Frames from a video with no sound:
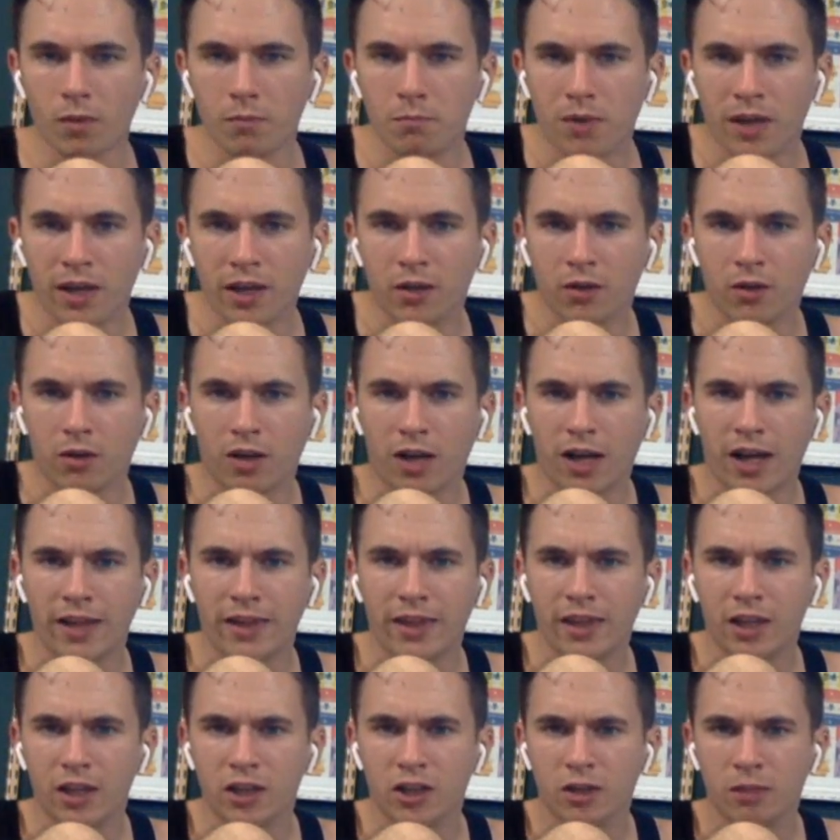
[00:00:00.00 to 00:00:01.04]
Michael, I
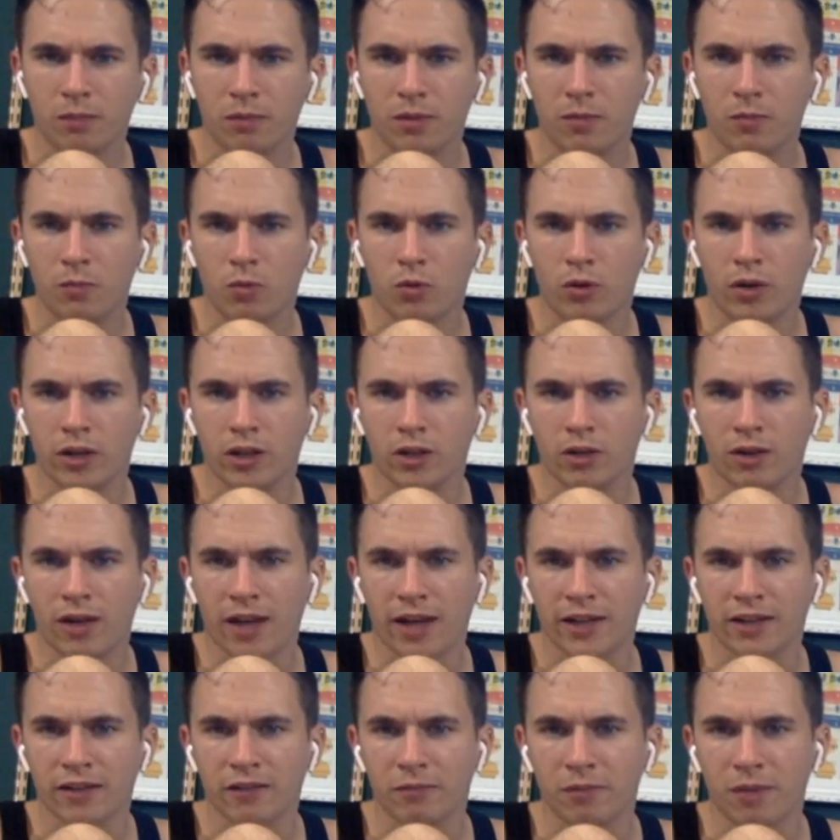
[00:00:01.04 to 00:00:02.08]
think it should be more interactive.